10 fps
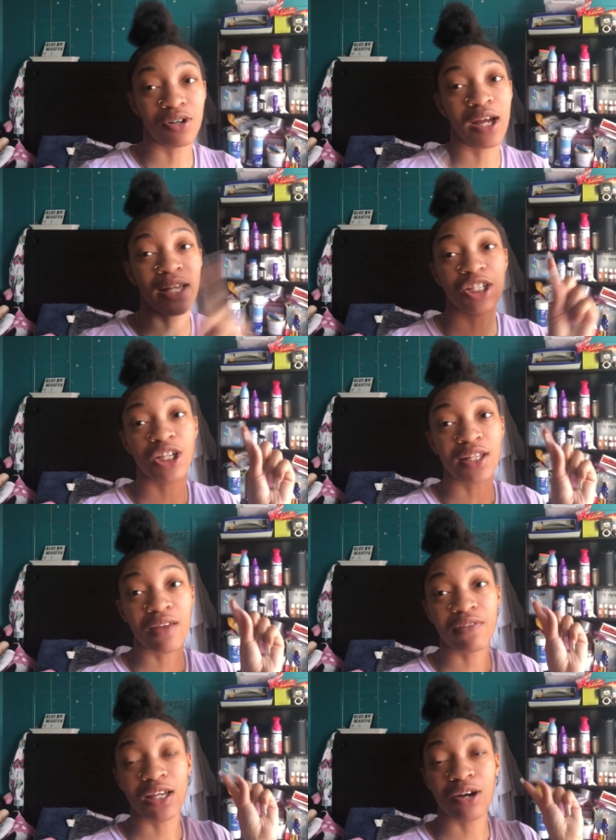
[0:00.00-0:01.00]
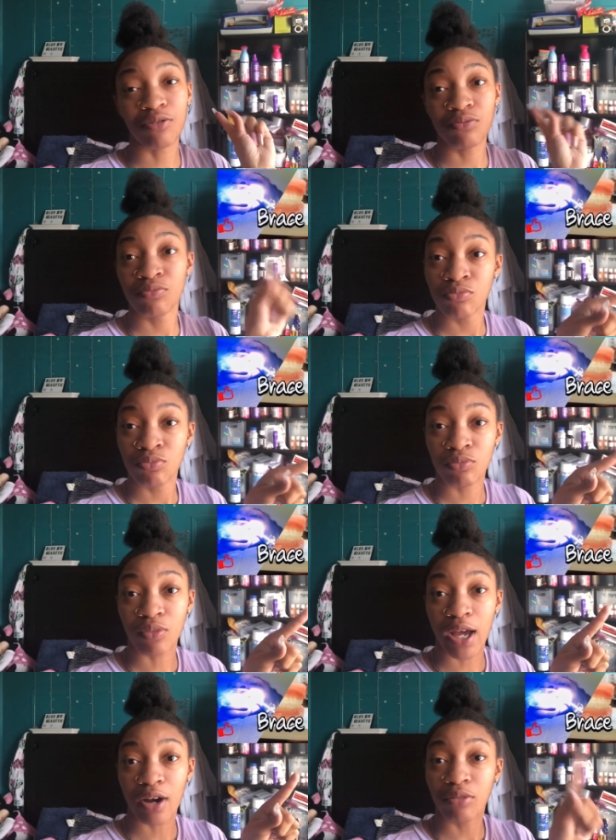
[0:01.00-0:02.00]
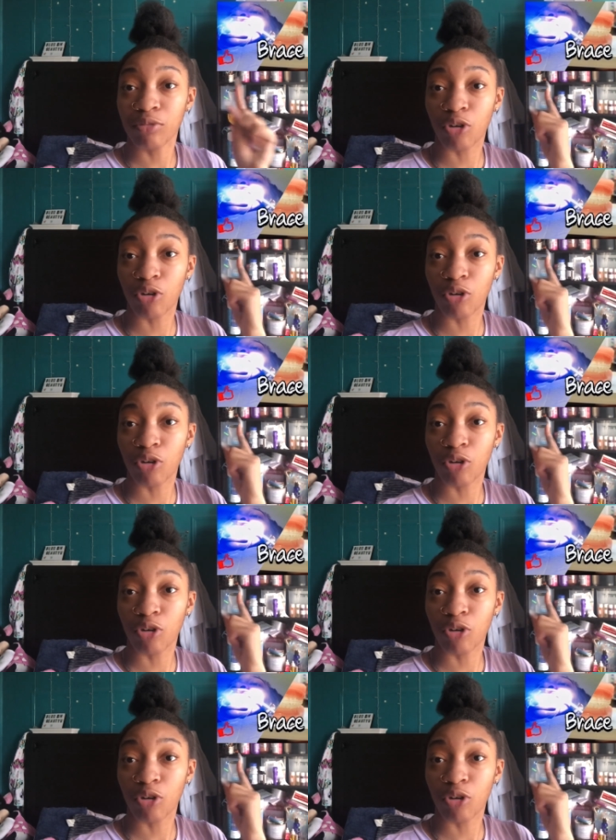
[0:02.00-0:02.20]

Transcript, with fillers: go ahead and check that video out now.